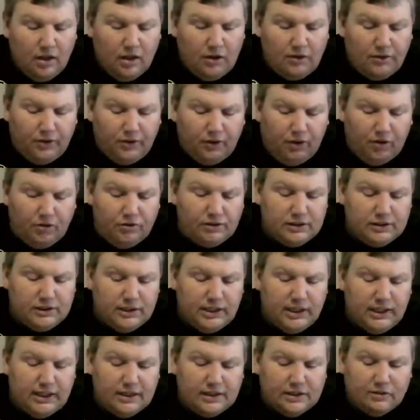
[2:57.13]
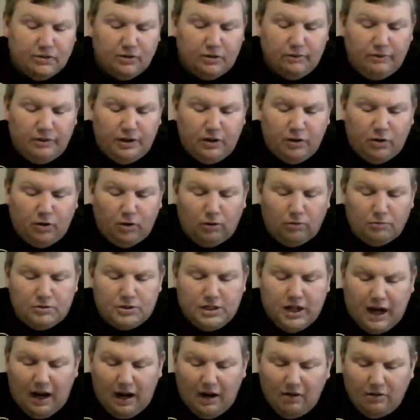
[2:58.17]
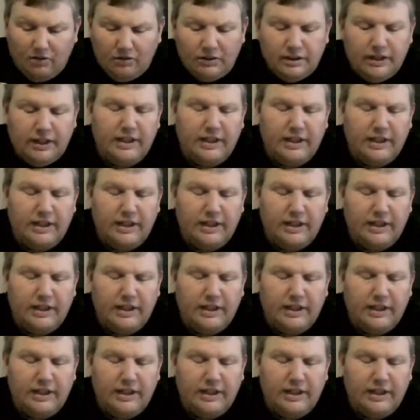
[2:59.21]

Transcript: Their O C is going to be Norm Chow.